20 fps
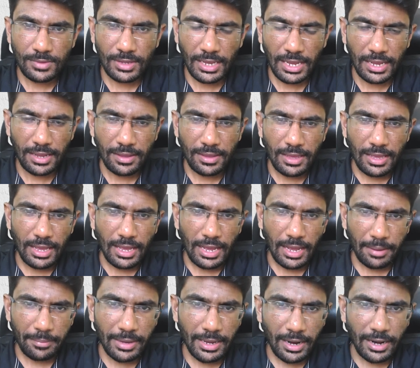Okay,
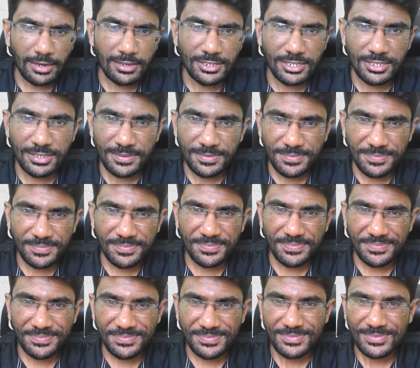am I right?
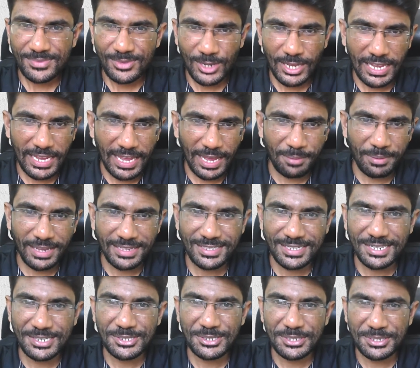Okay, I'm
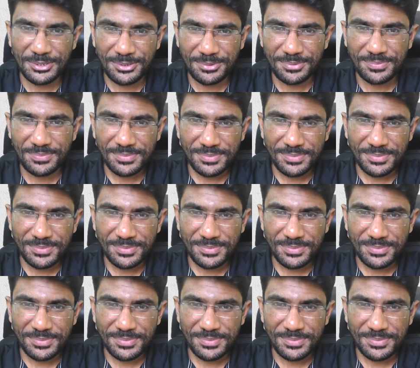asking to you.